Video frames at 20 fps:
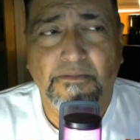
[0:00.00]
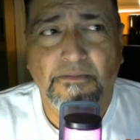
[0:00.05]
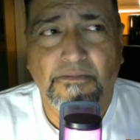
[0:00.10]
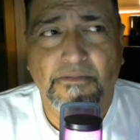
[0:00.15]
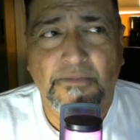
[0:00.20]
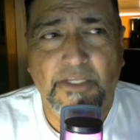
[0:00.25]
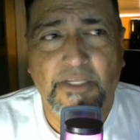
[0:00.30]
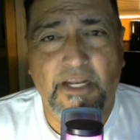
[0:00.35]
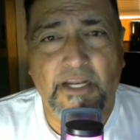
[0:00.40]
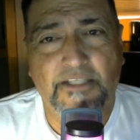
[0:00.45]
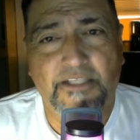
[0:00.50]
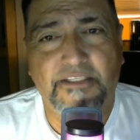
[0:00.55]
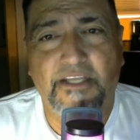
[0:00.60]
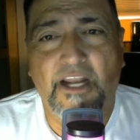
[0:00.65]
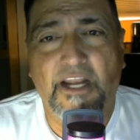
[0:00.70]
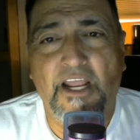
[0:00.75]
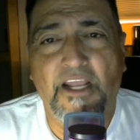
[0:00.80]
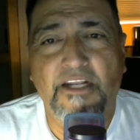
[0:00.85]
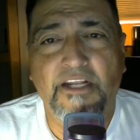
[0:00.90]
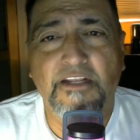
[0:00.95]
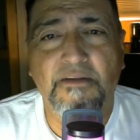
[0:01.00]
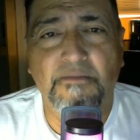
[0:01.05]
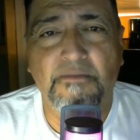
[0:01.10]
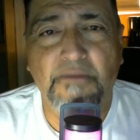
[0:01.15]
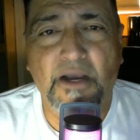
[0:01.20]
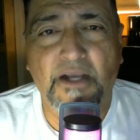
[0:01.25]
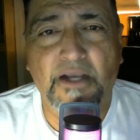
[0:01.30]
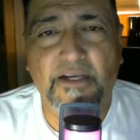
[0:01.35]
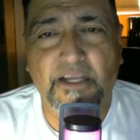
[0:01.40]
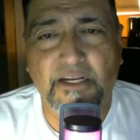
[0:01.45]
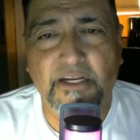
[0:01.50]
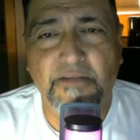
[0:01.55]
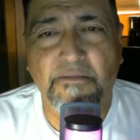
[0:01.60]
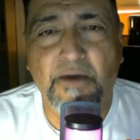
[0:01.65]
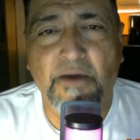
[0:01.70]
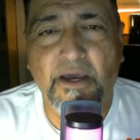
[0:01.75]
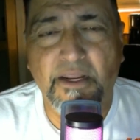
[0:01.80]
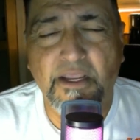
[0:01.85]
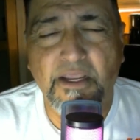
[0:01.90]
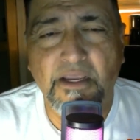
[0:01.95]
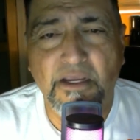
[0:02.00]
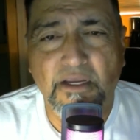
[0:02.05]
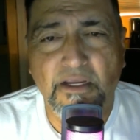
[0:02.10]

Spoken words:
And I said, "I didn't mock anybody."